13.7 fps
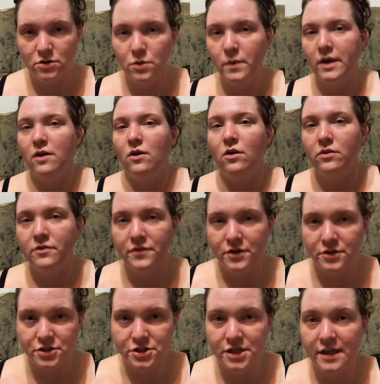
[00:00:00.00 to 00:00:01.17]
doing all of
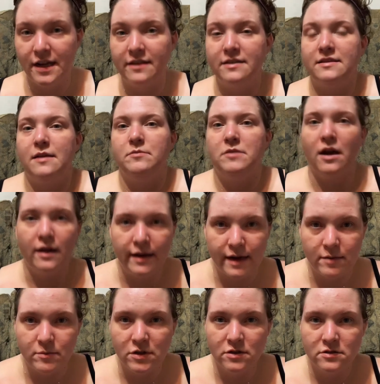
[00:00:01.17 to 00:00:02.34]
their shit at the same
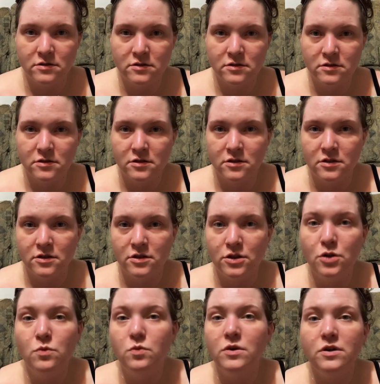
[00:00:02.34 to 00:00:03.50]
time,
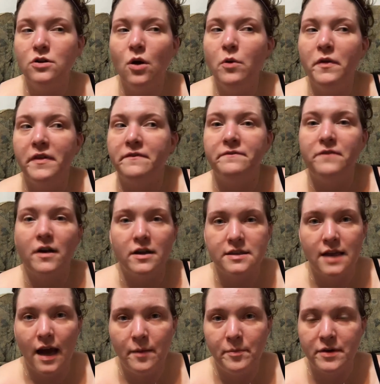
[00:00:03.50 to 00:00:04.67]
you wouldn't know what the fuck
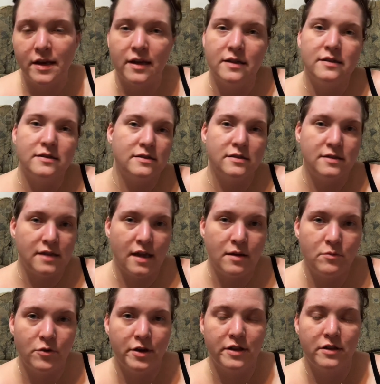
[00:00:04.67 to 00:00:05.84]
is happening. And it's the
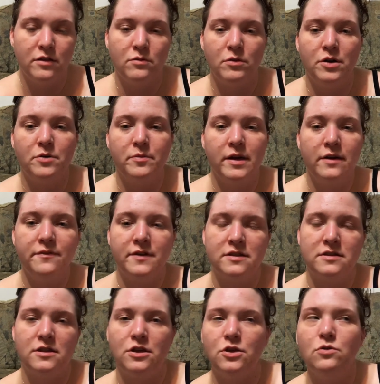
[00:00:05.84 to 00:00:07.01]
same with when you're
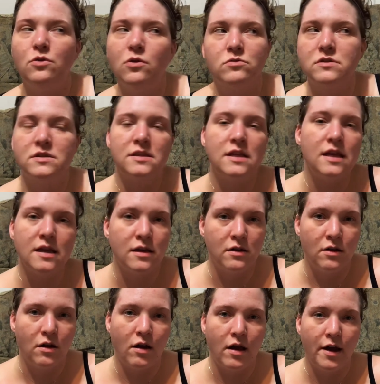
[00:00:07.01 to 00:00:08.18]
manifesting. You don't
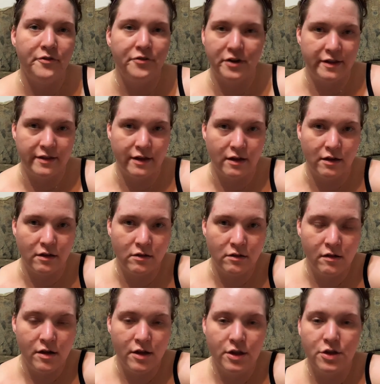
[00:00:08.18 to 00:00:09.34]
see everything.
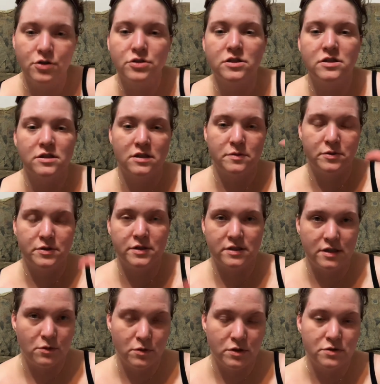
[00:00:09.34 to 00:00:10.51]
You're just
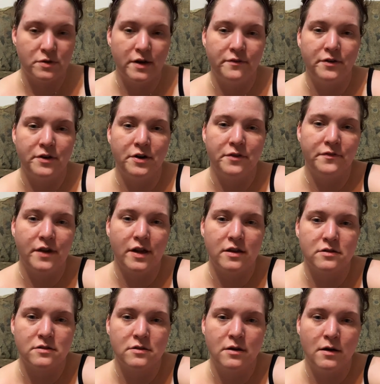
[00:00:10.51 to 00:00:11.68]
experiencing what's right in front of your
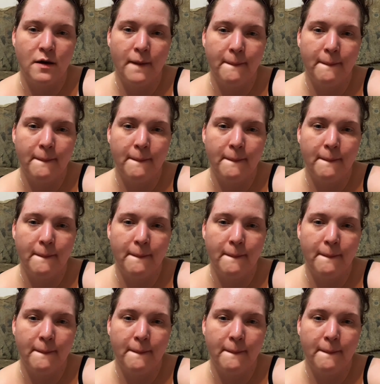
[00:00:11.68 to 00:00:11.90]
face.